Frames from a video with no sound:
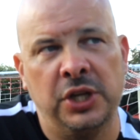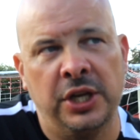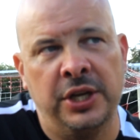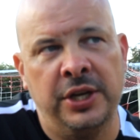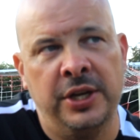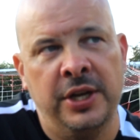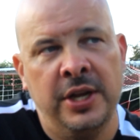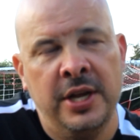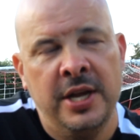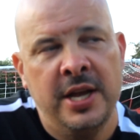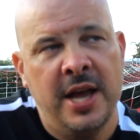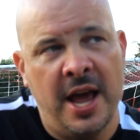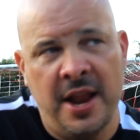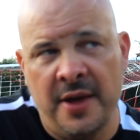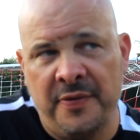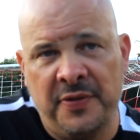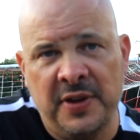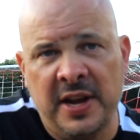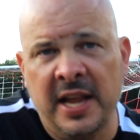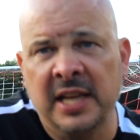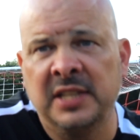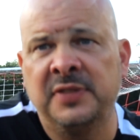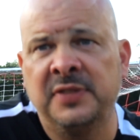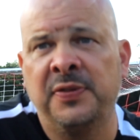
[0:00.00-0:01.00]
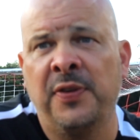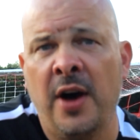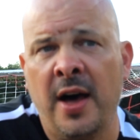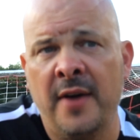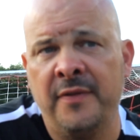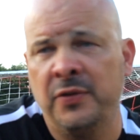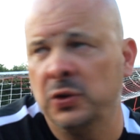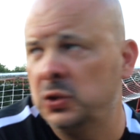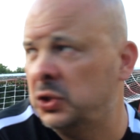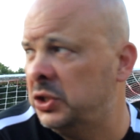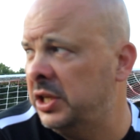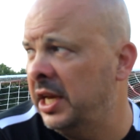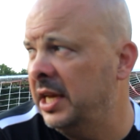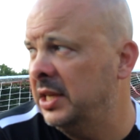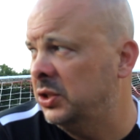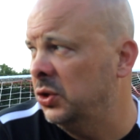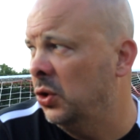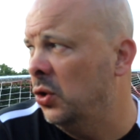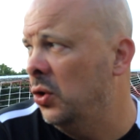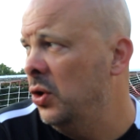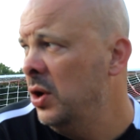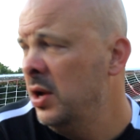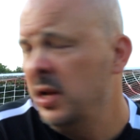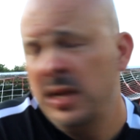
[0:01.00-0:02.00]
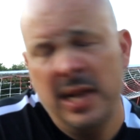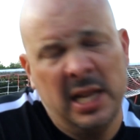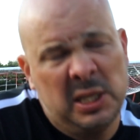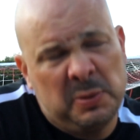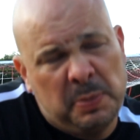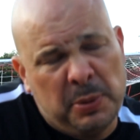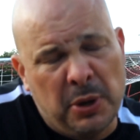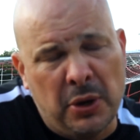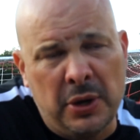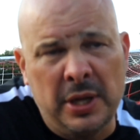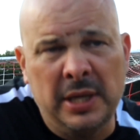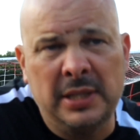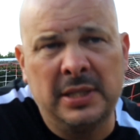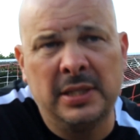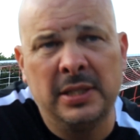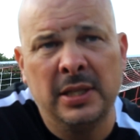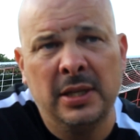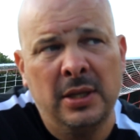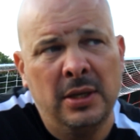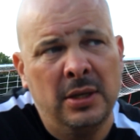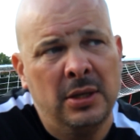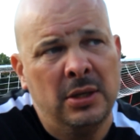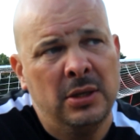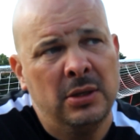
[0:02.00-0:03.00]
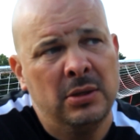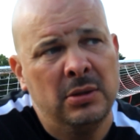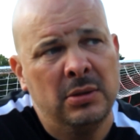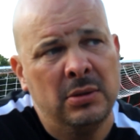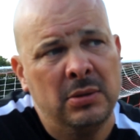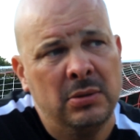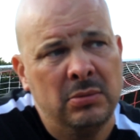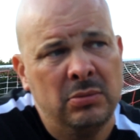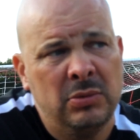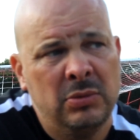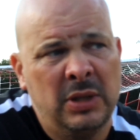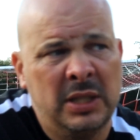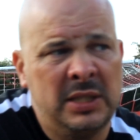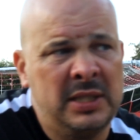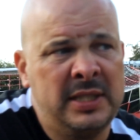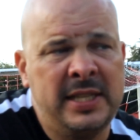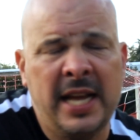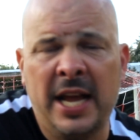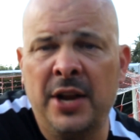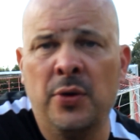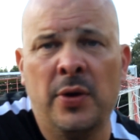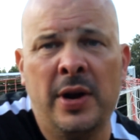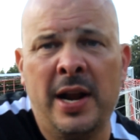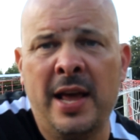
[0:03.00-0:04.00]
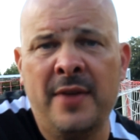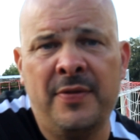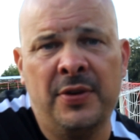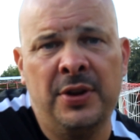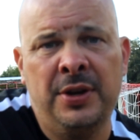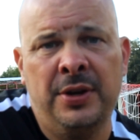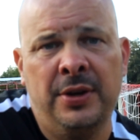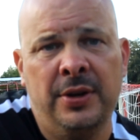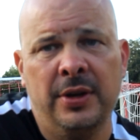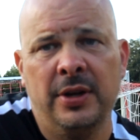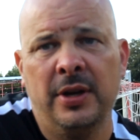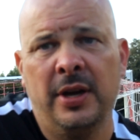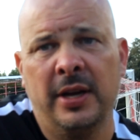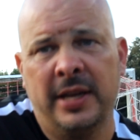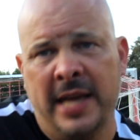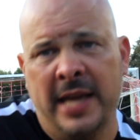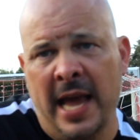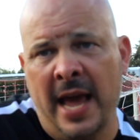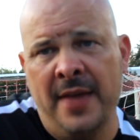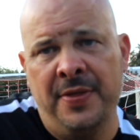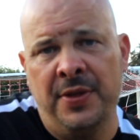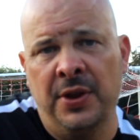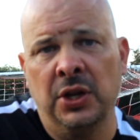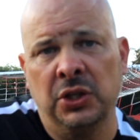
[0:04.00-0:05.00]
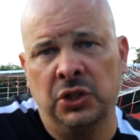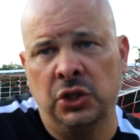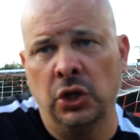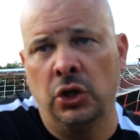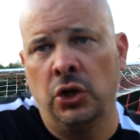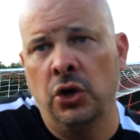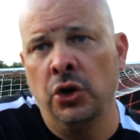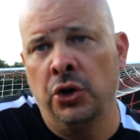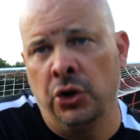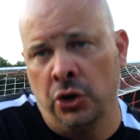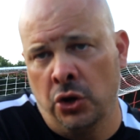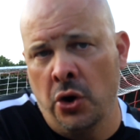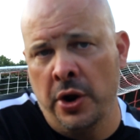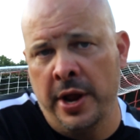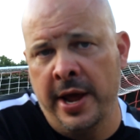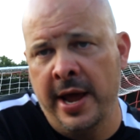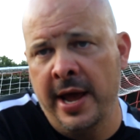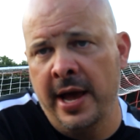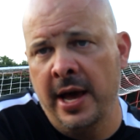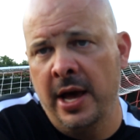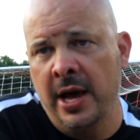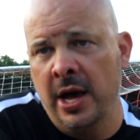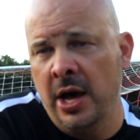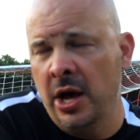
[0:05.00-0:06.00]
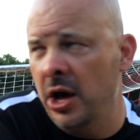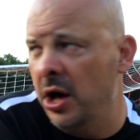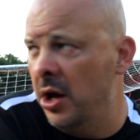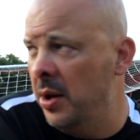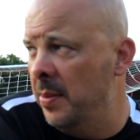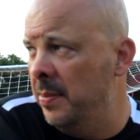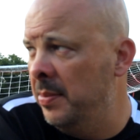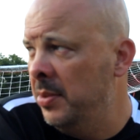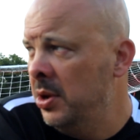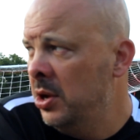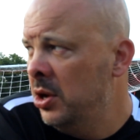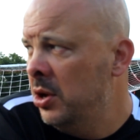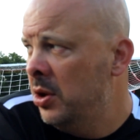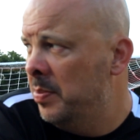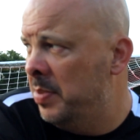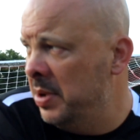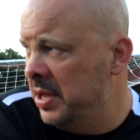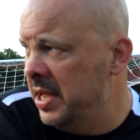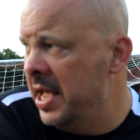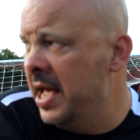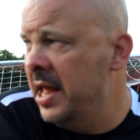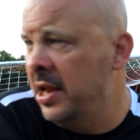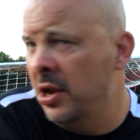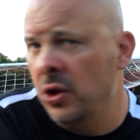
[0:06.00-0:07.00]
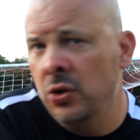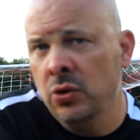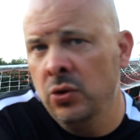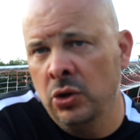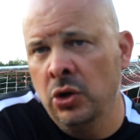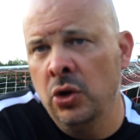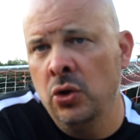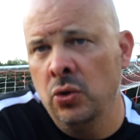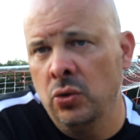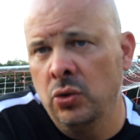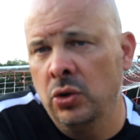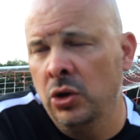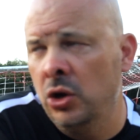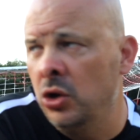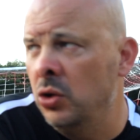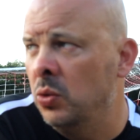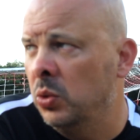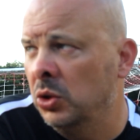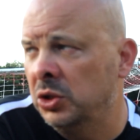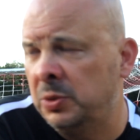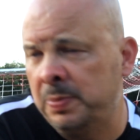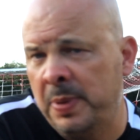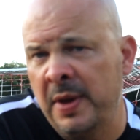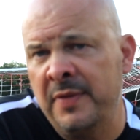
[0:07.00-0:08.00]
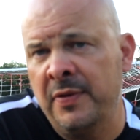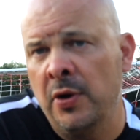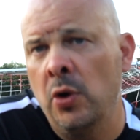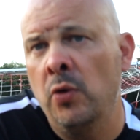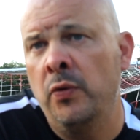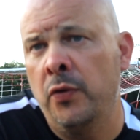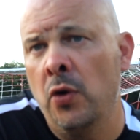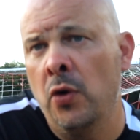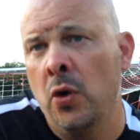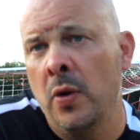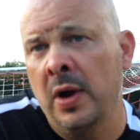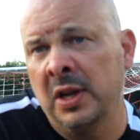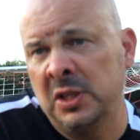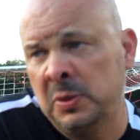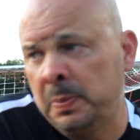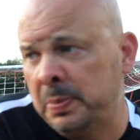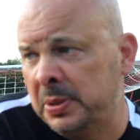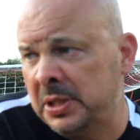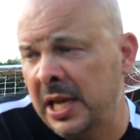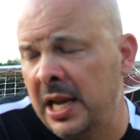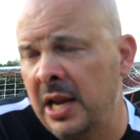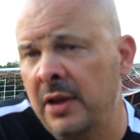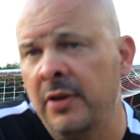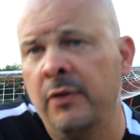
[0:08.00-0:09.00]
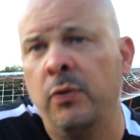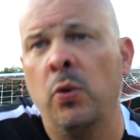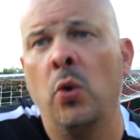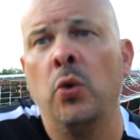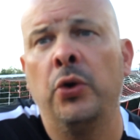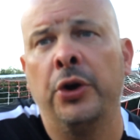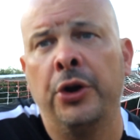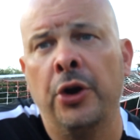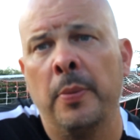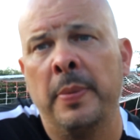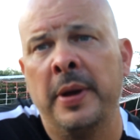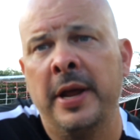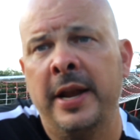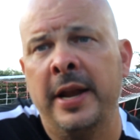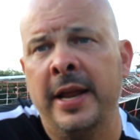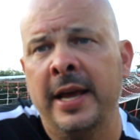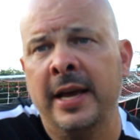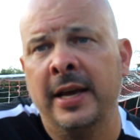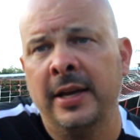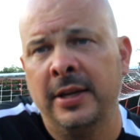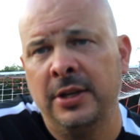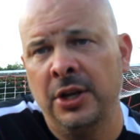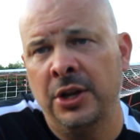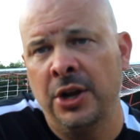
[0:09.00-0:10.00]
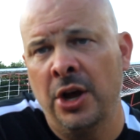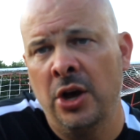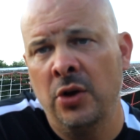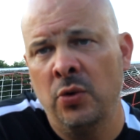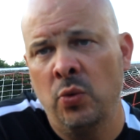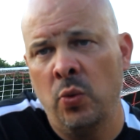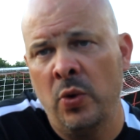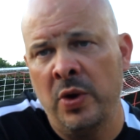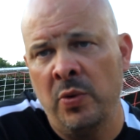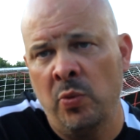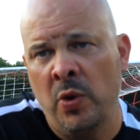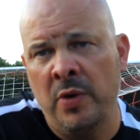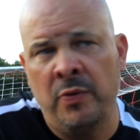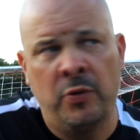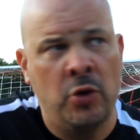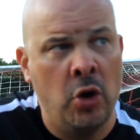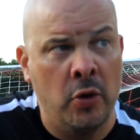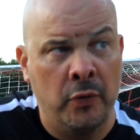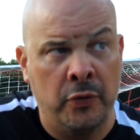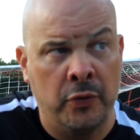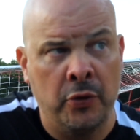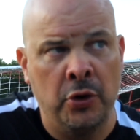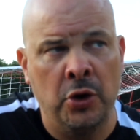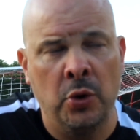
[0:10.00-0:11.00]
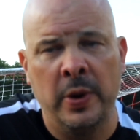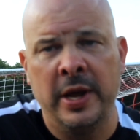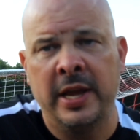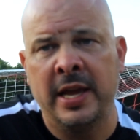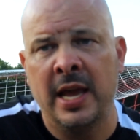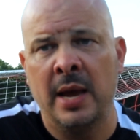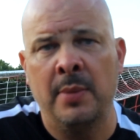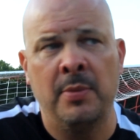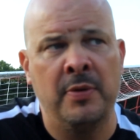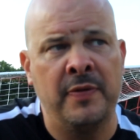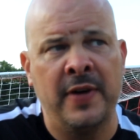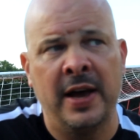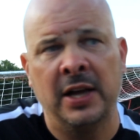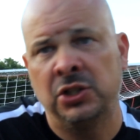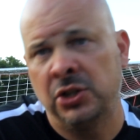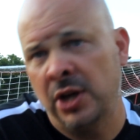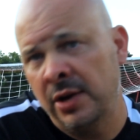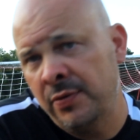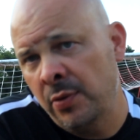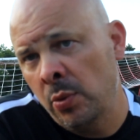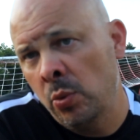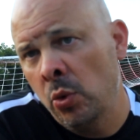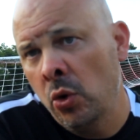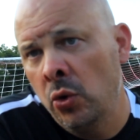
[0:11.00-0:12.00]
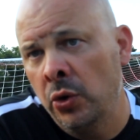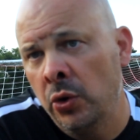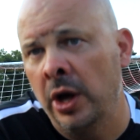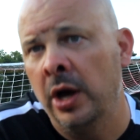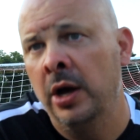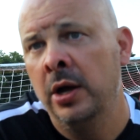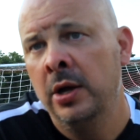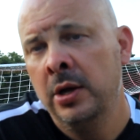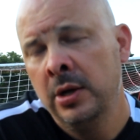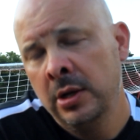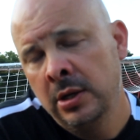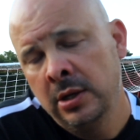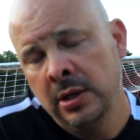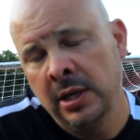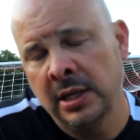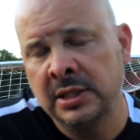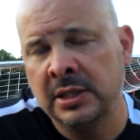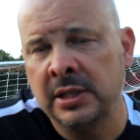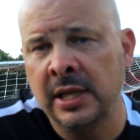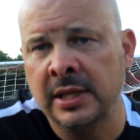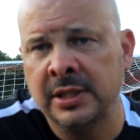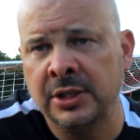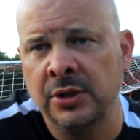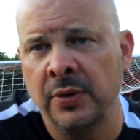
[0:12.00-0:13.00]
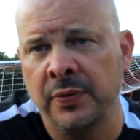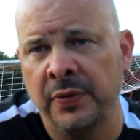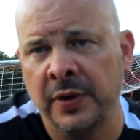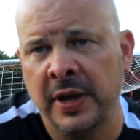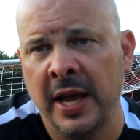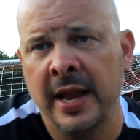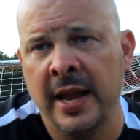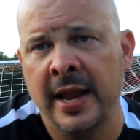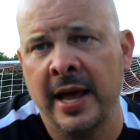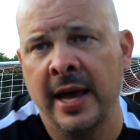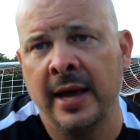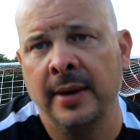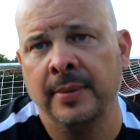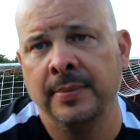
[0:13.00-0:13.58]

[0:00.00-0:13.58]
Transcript: And, no, and I think there's five been. or six, or let's be honest, there's ten or eleven candidates that could have yeah. got it. Um, but yeah, Luke, Luke, Luke was pivotal for us, particularly with Warder not being here. You know, we, we've got through the weekend without yeah. Trevor Warder. Let's, let's well, that's that.